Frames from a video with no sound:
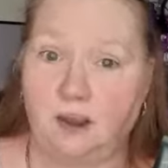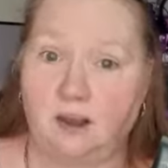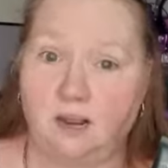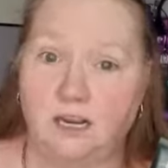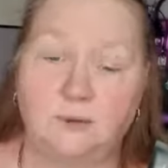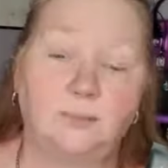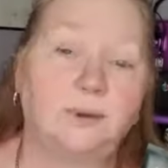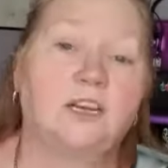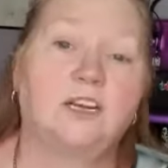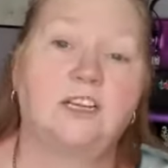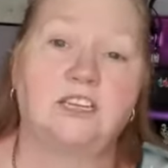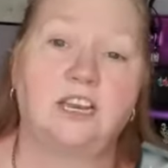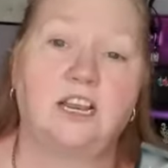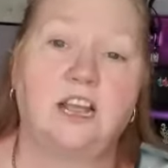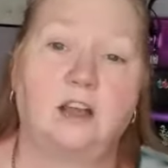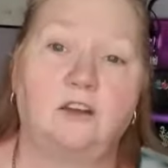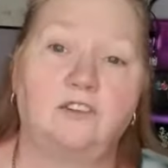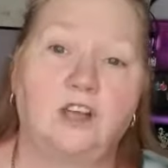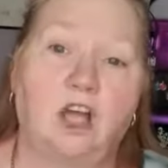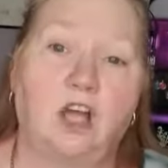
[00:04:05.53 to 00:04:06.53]
guys, because it
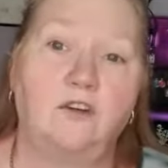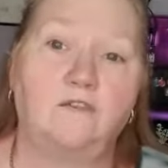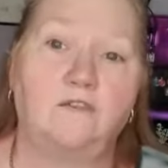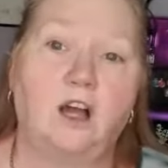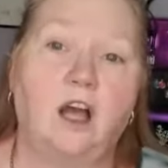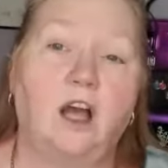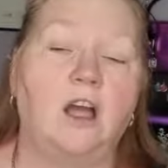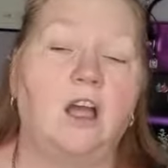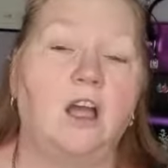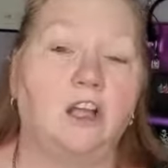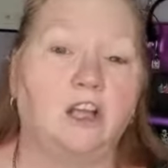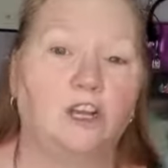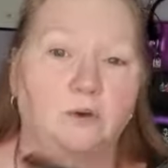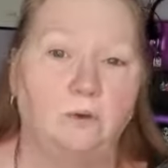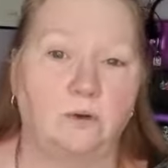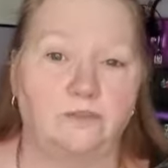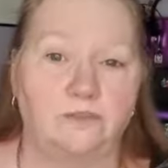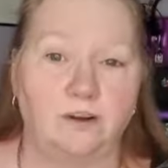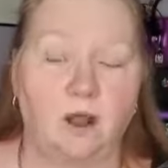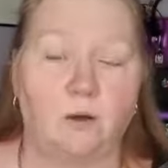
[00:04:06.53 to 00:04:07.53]
goes over,
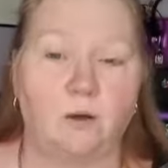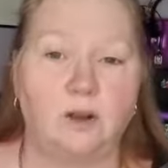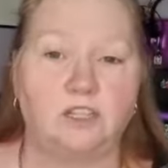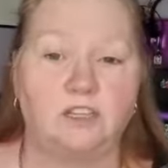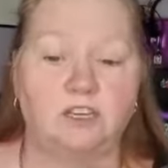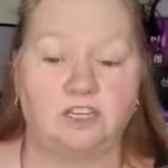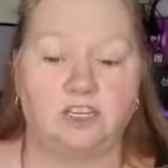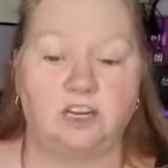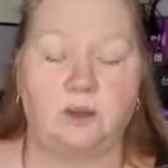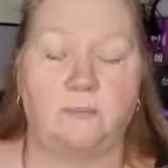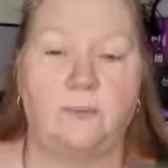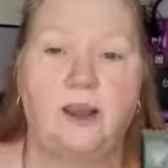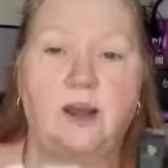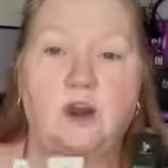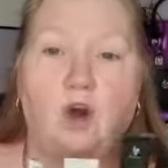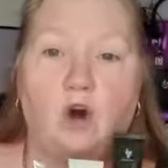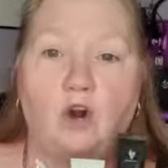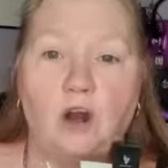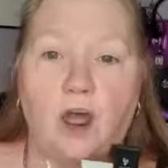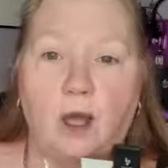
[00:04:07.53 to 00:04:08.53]
because we've lowered the
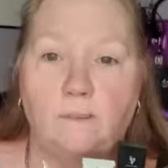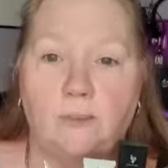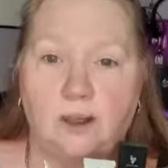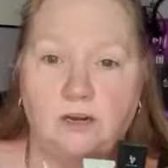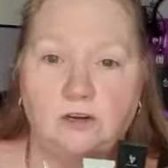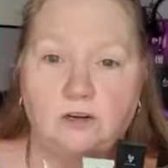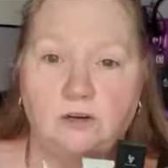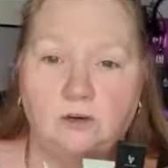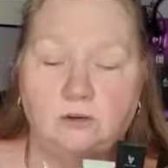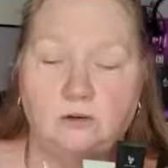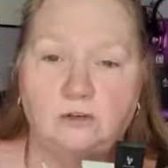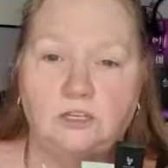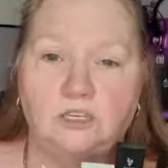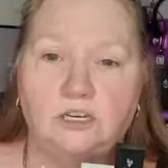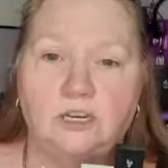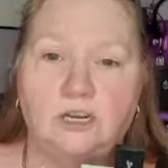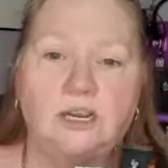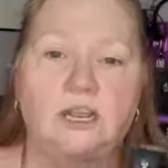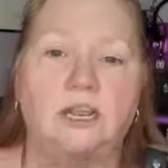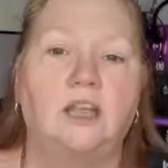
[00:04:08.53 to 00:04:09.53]
shipping on our
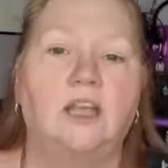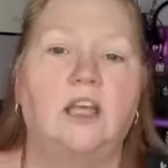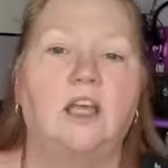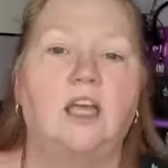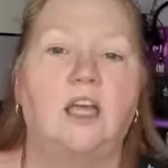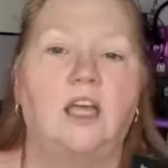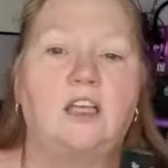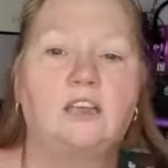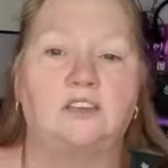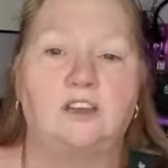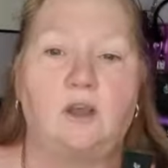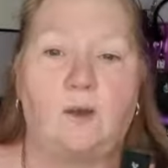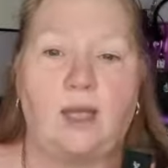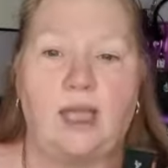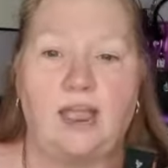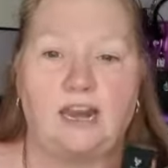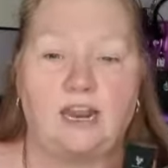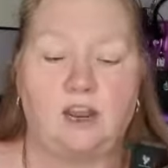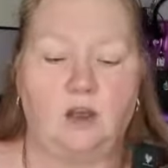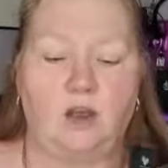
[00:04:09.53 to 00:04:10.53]
bundles. So
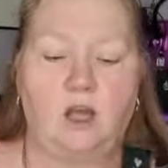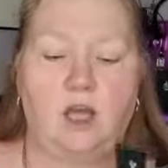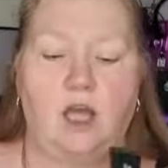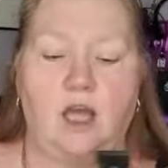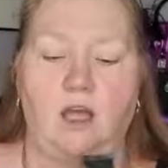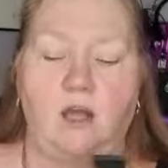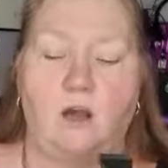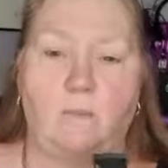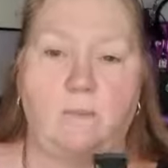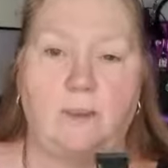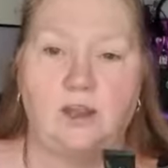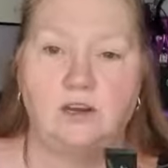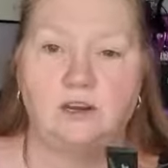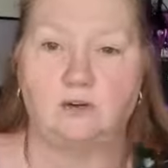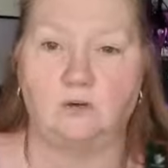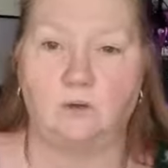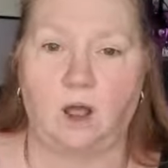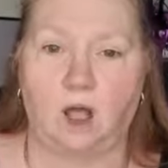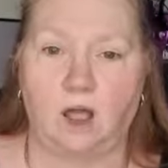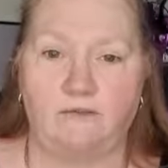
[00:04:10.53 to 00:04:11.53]
any
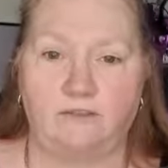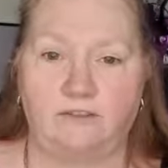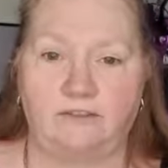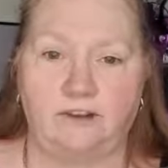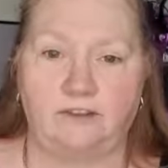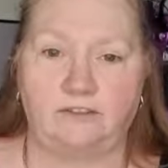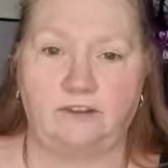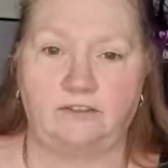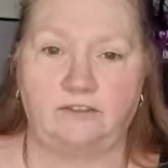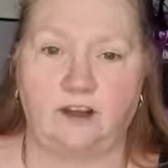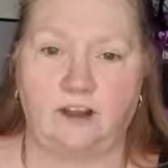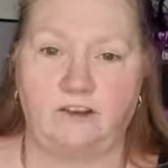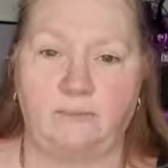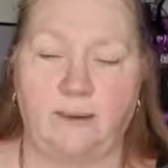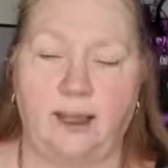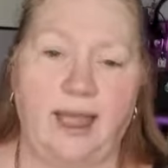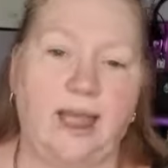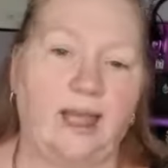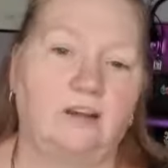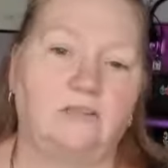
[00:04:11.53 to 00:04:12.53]
bundle over
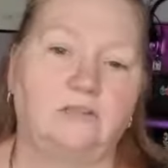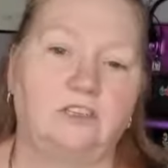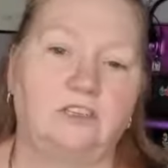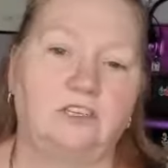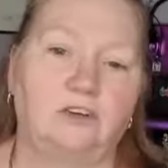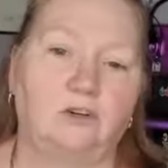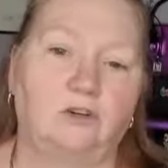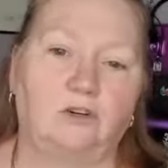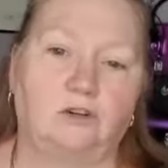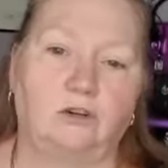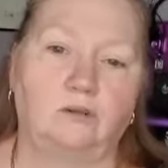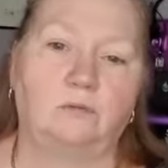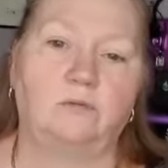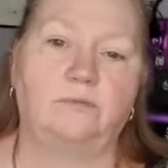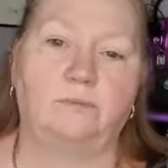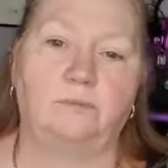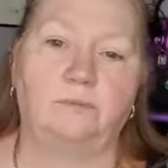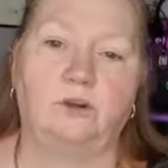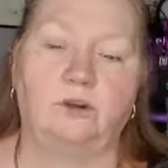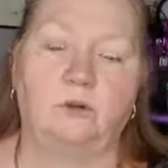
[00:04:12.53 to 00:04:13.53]
£55, or
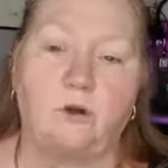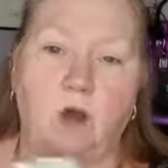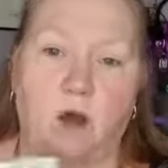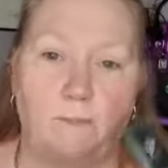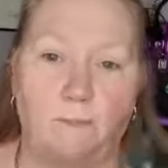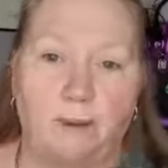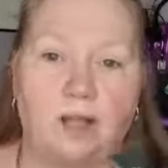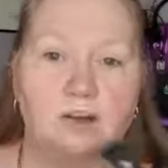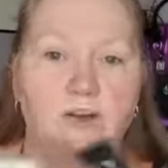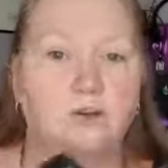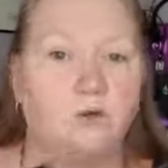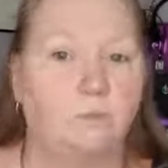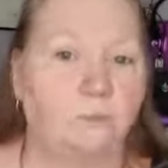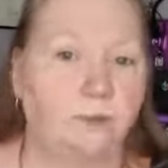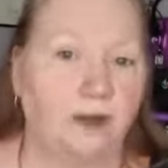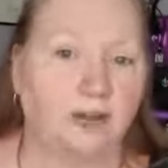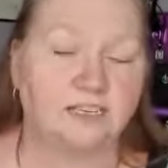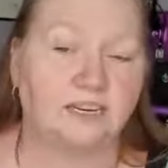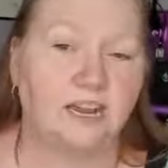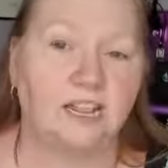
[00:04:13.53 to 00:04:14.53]
you've got a bundle
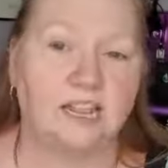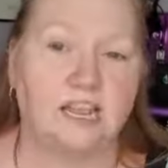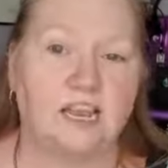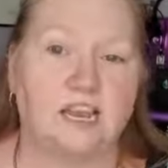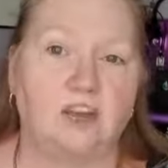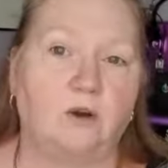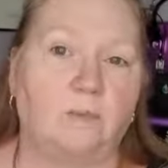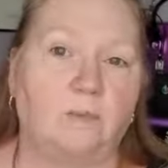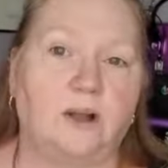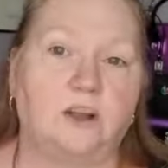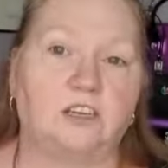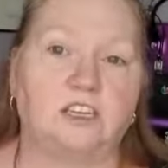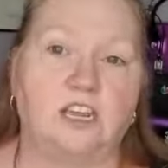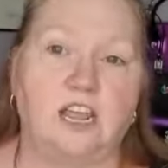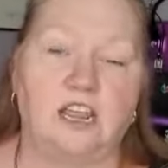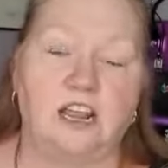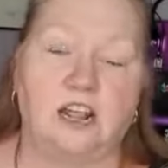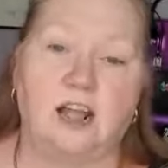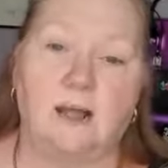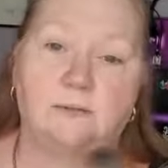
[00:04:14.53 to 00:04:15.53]
plus anything in your
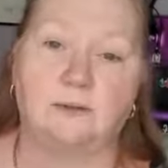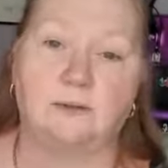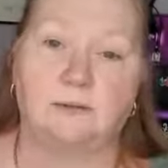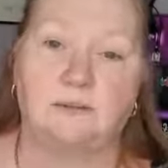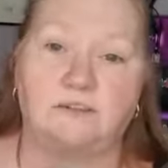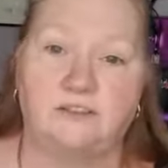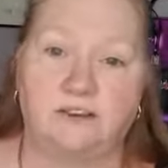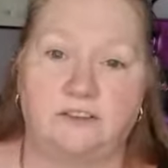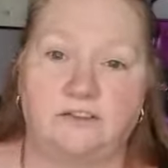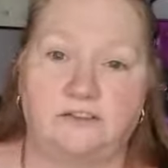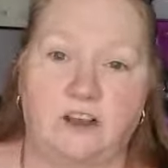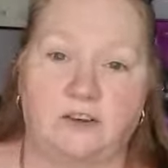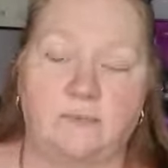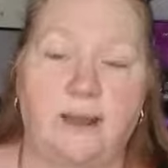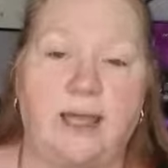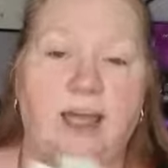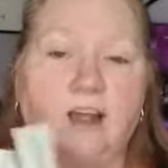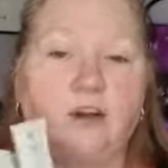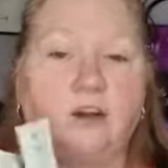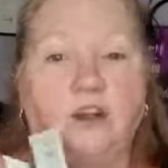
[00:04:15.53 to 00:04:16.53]
basket that comes up to
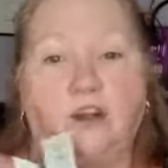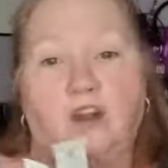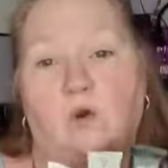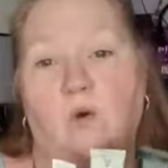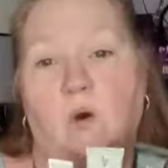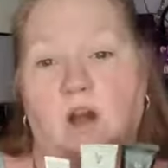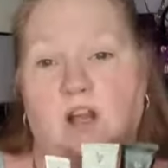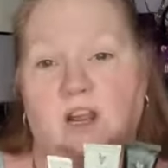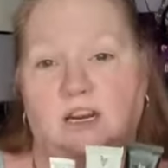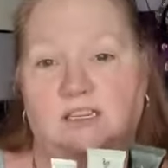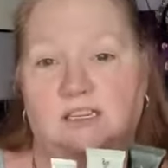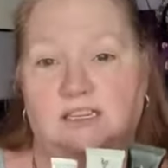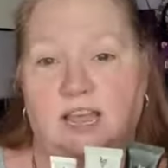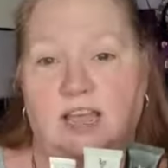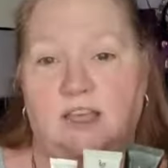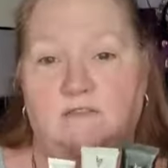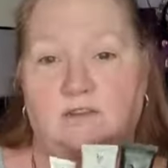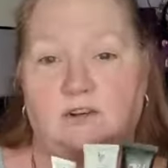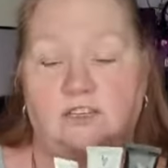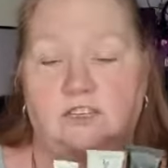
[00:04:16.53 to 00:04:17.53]
£55, you are going to
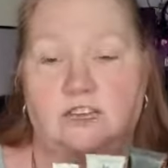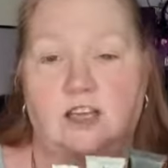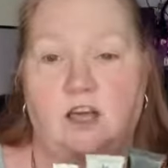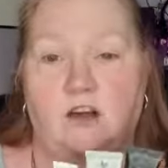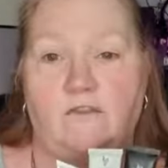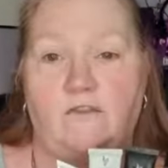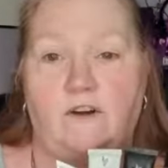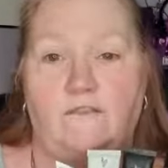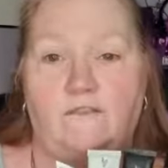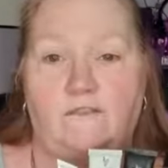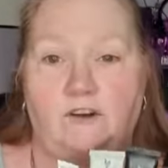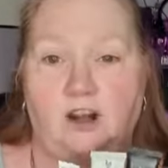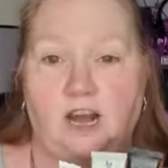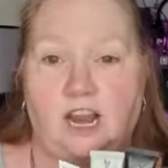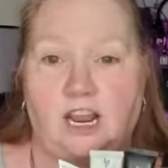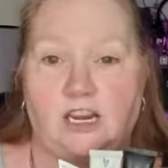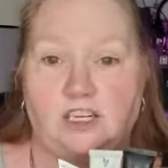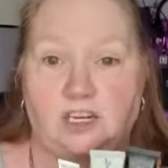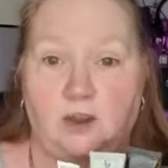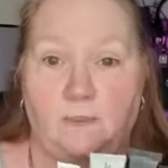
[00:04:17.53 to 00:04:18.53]
save yourself
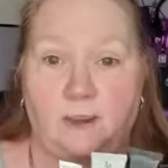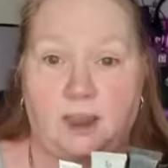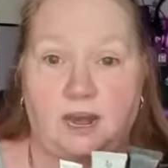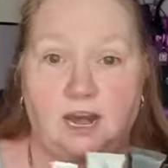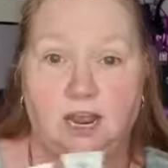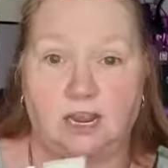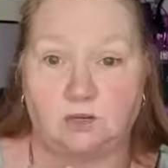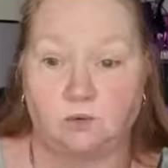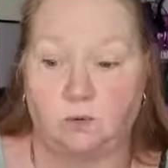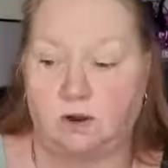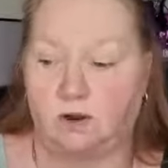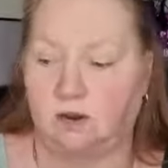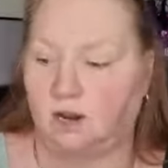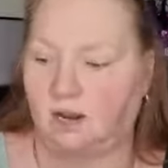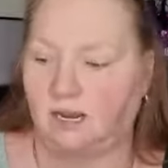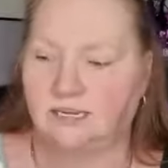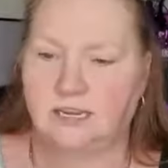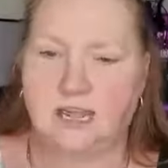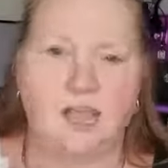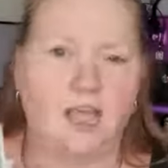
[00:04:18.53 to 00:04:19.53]
free shipping as well,
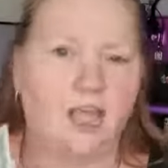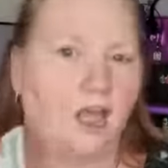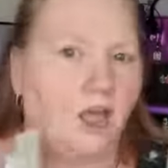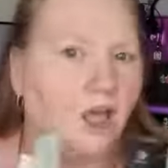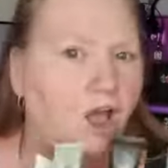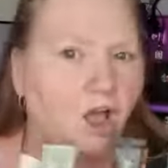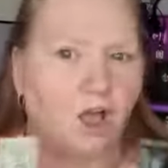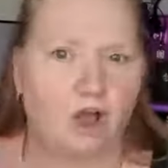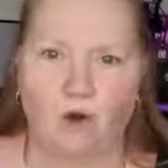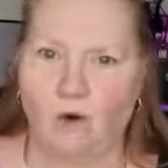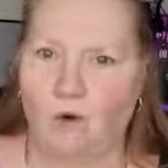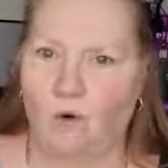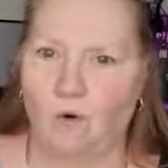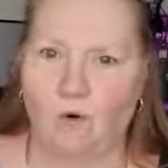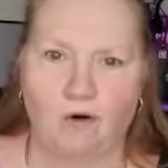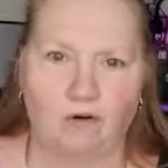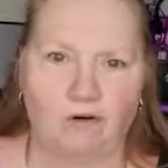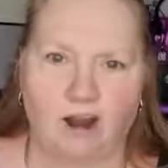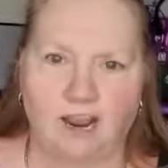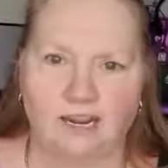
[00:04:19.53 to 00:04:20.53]
guys.
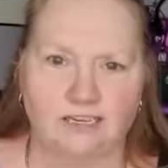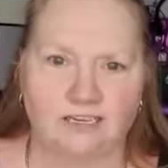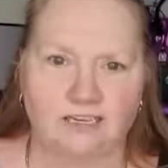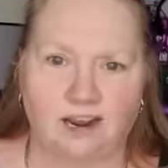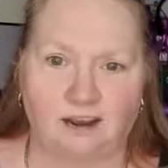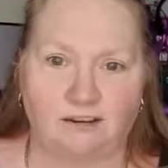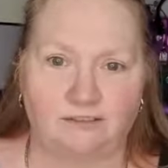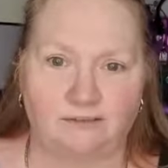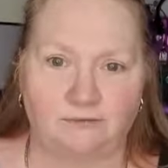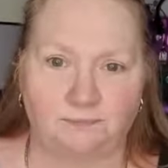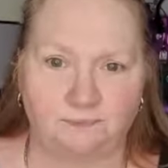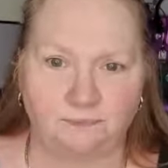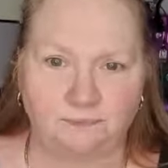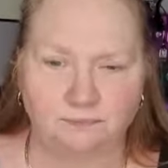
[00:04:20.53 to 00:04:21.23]
All great stuff.